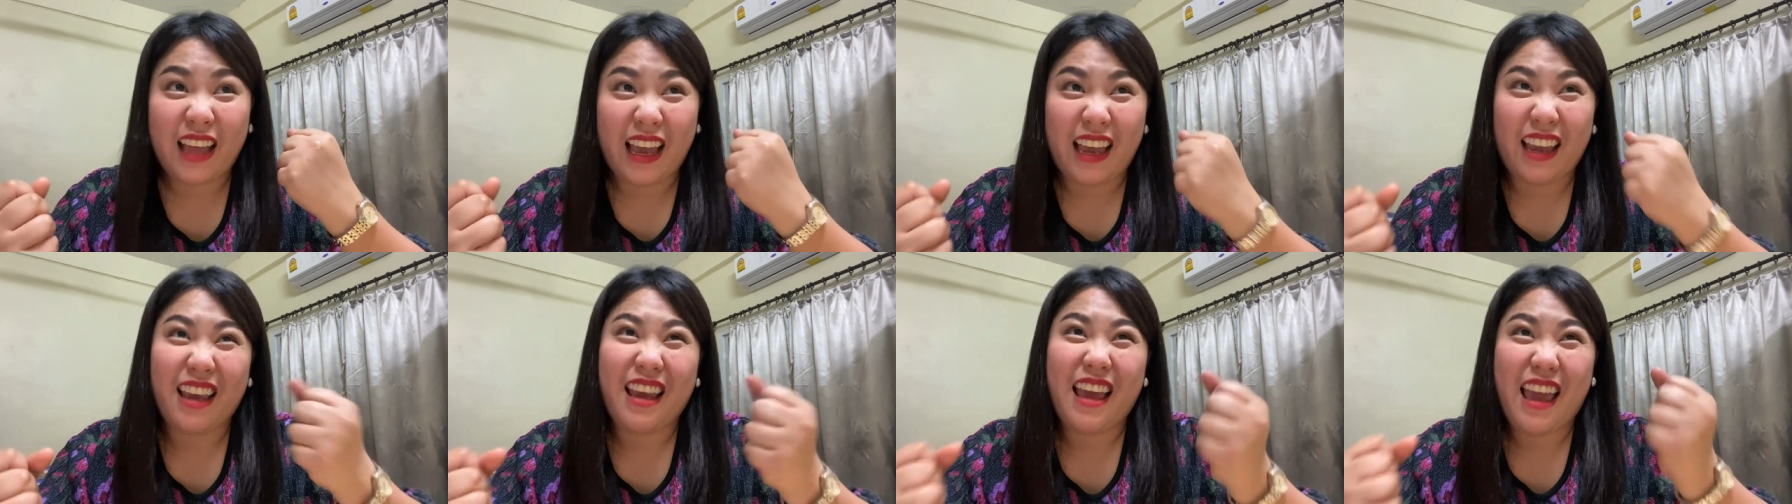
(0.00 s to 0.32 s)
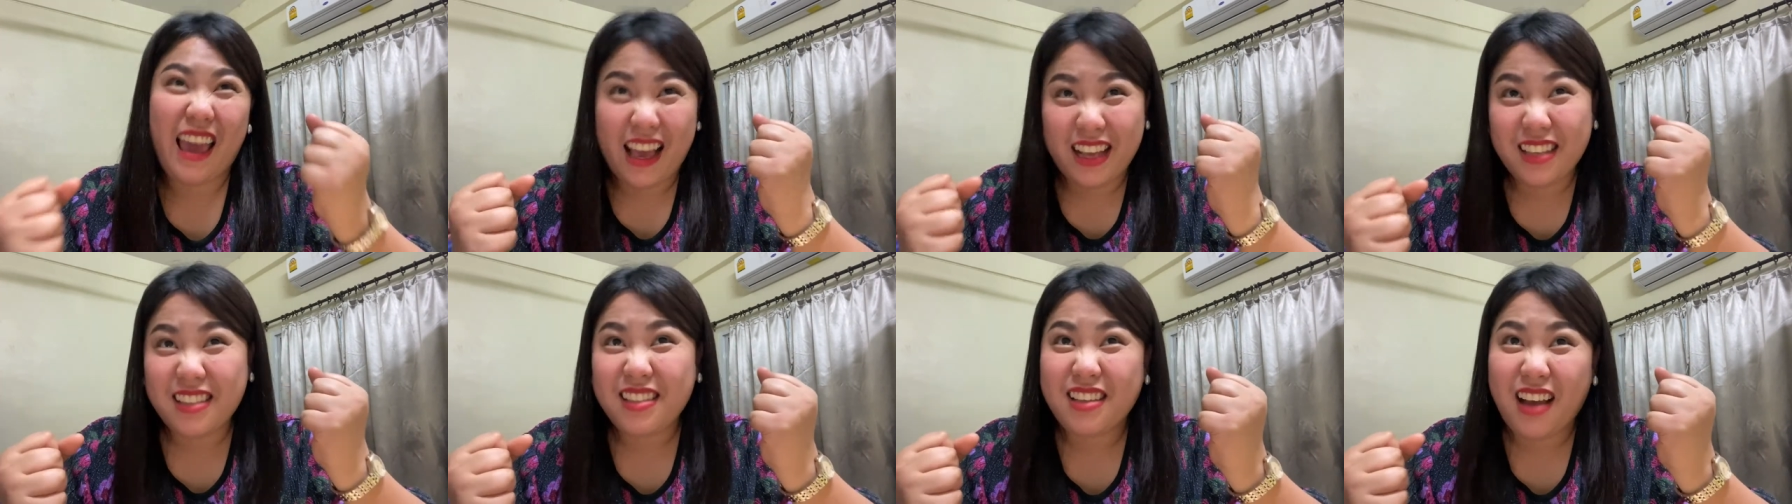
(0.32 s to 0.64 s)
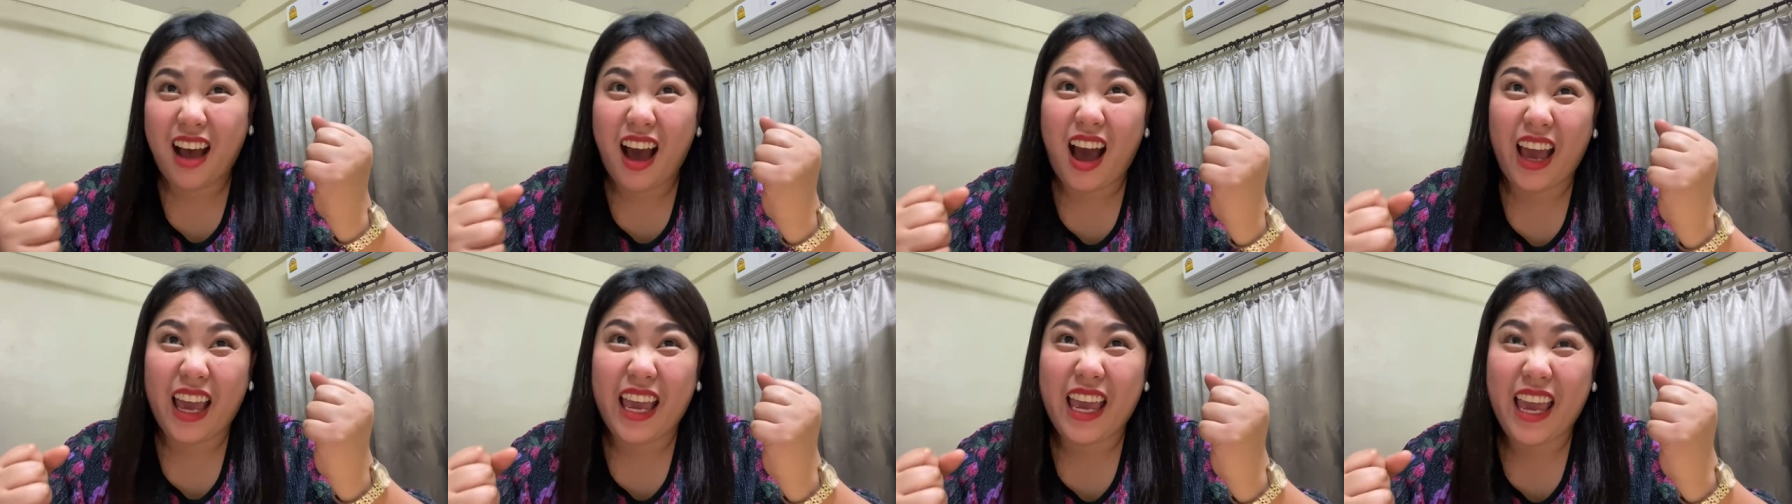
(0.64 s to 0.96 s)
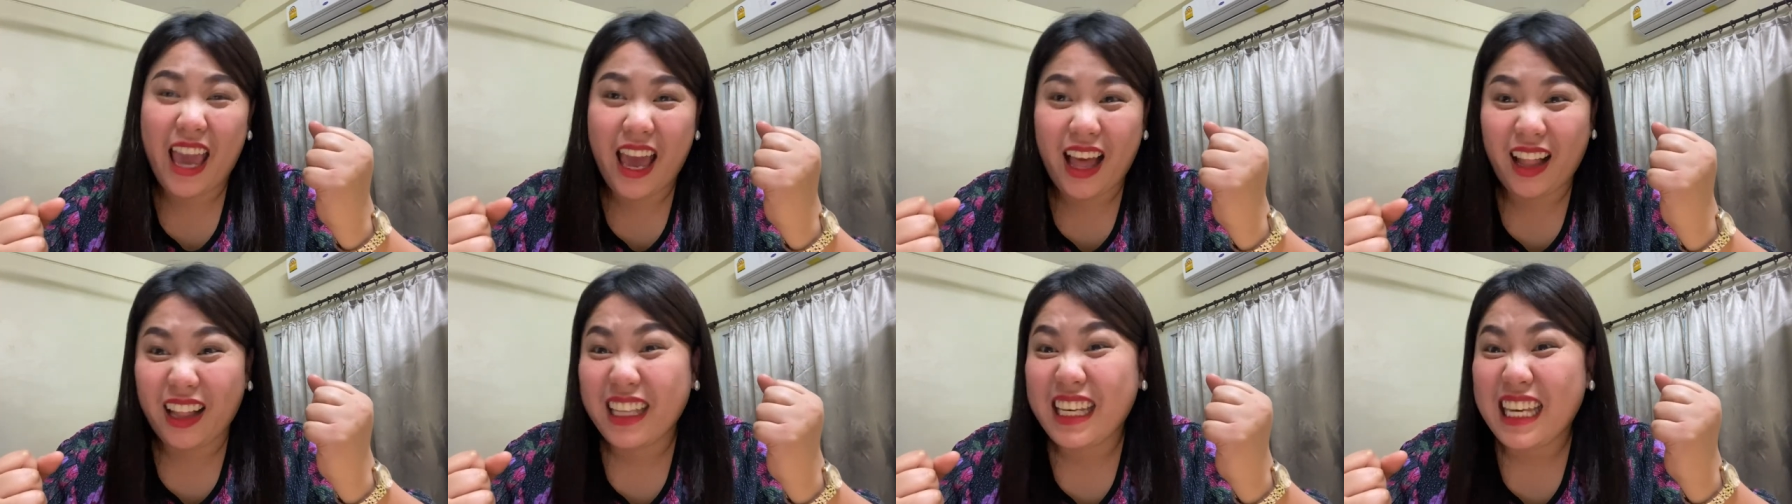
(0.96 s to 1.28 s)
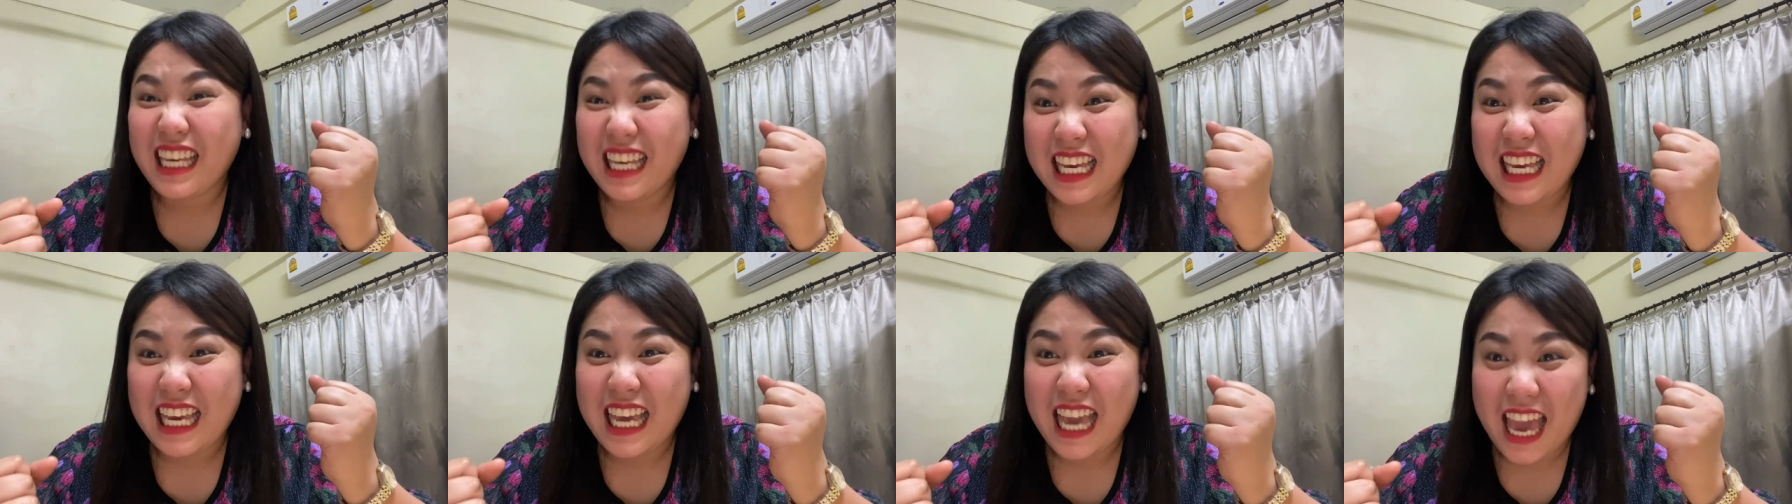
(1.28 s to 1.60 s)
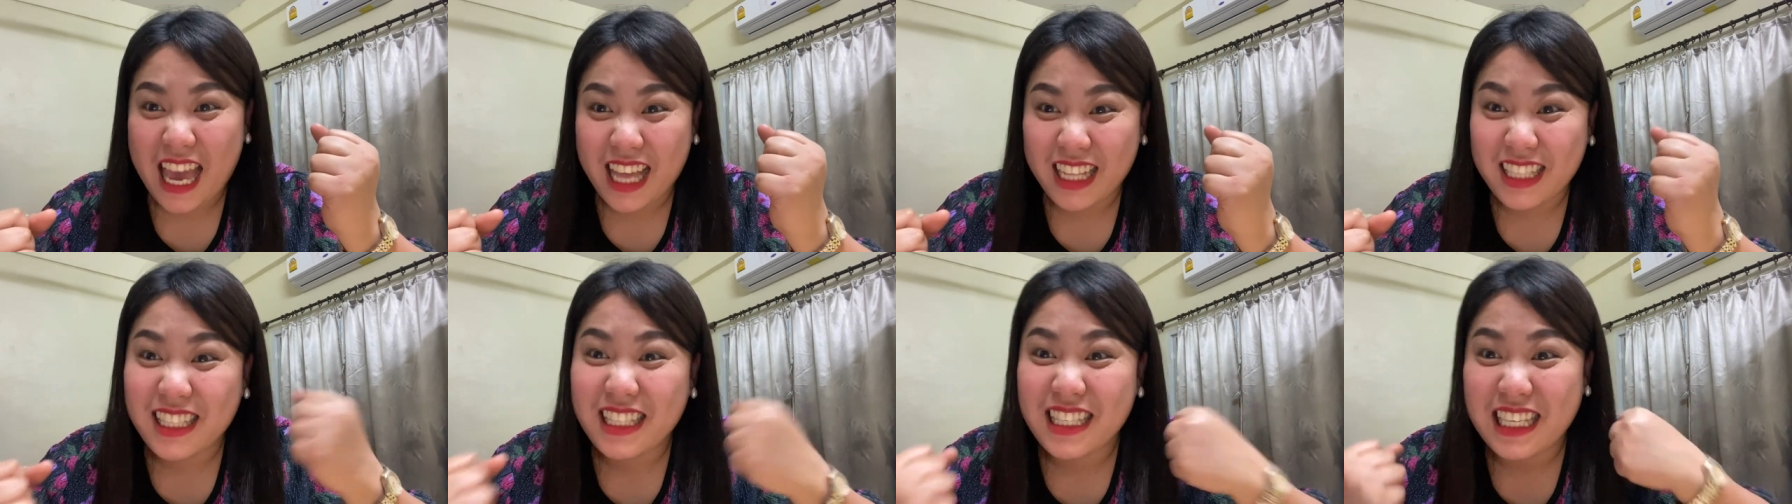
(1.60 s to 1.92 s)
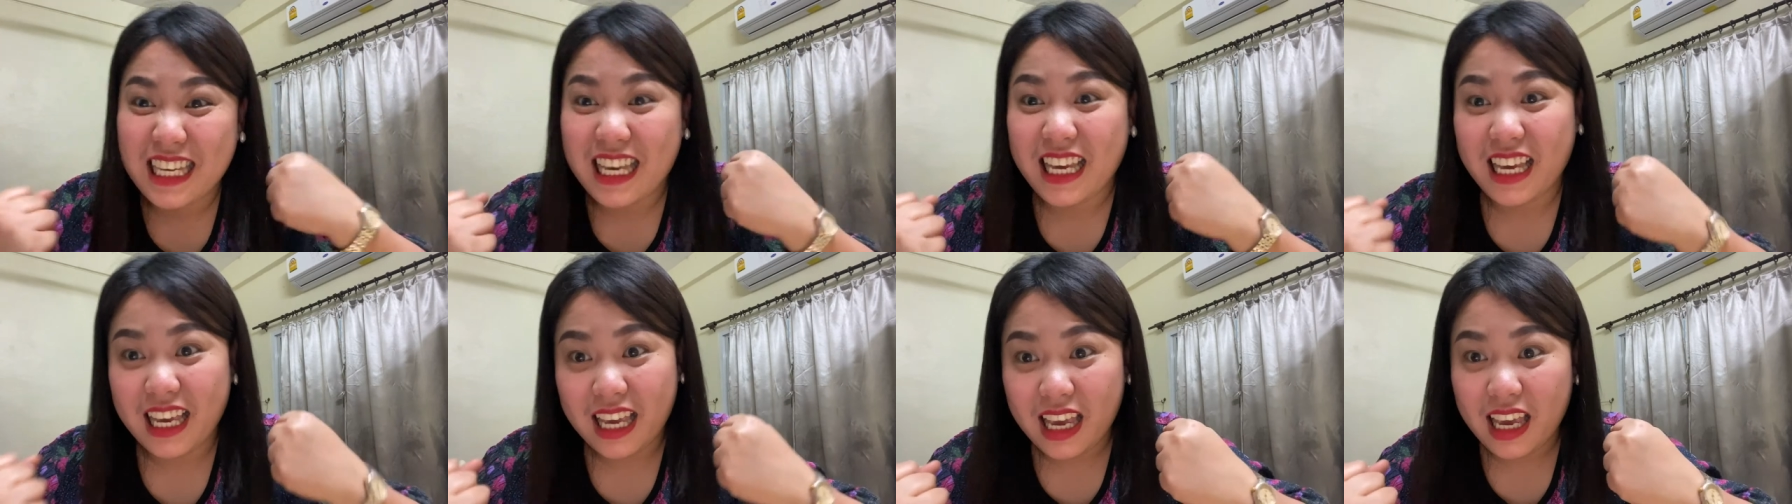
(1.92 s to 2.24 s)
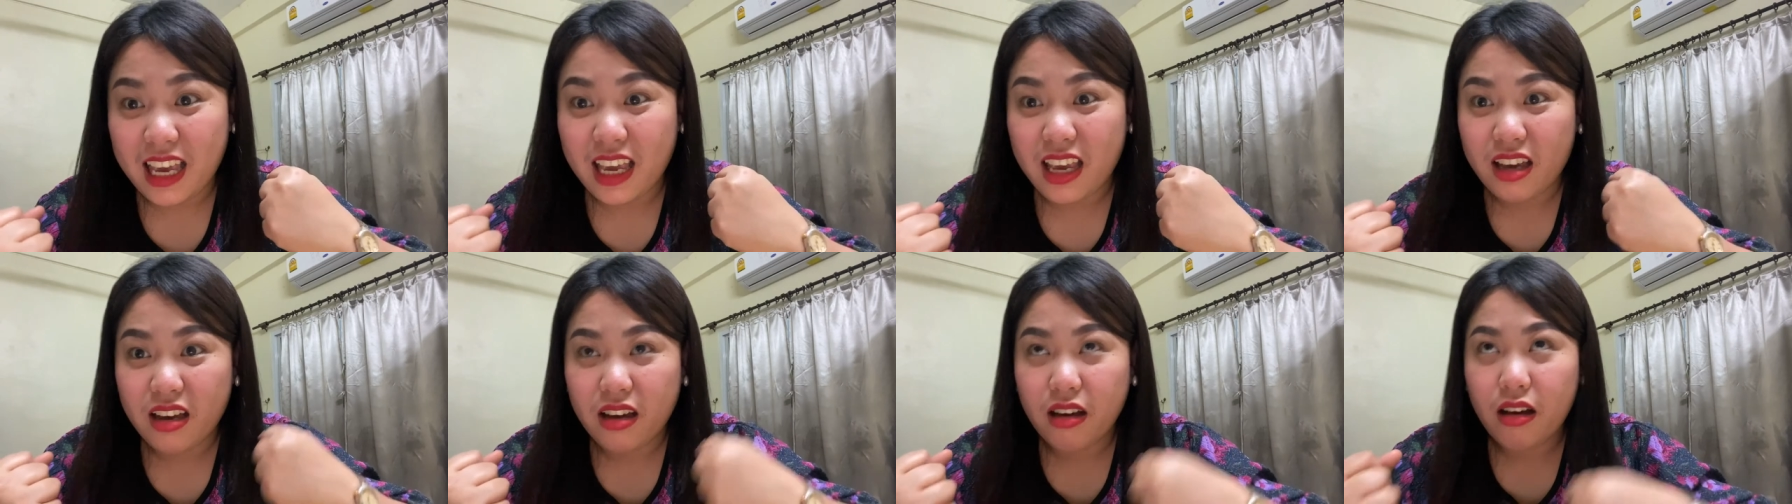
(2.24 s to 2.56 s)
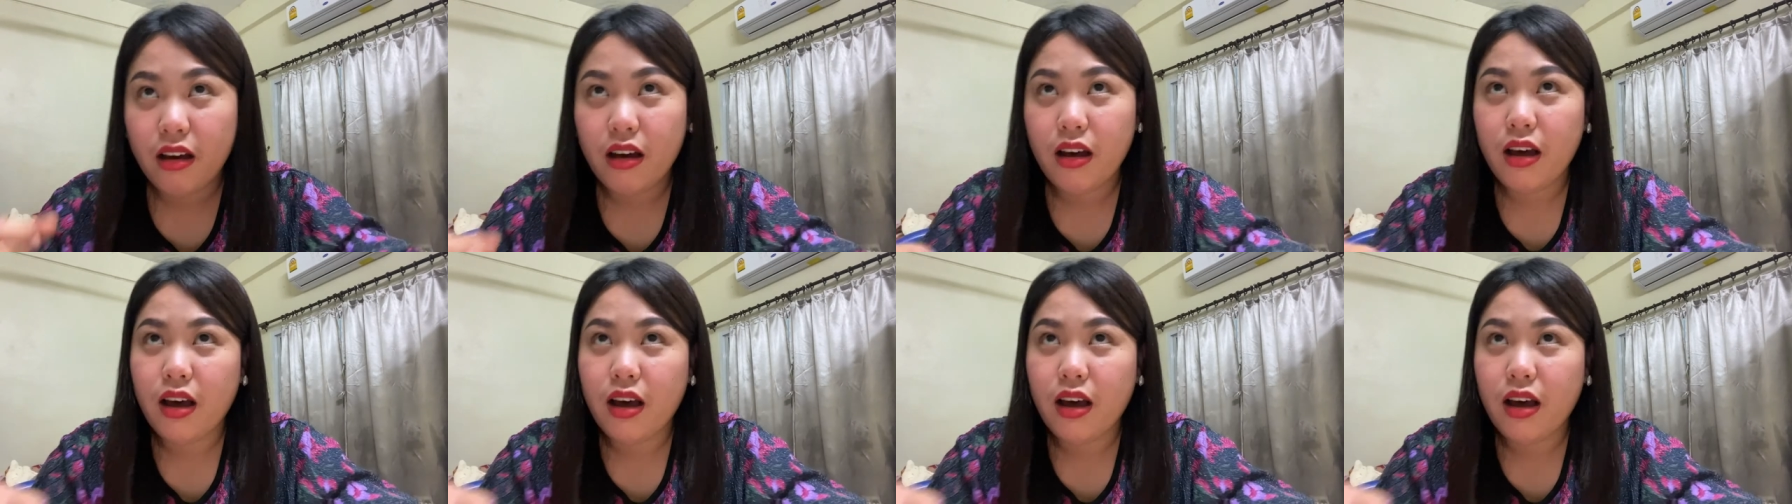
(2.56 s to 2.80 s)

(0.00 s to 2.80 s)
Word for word: like S-I-L-E-N-C-E. -E.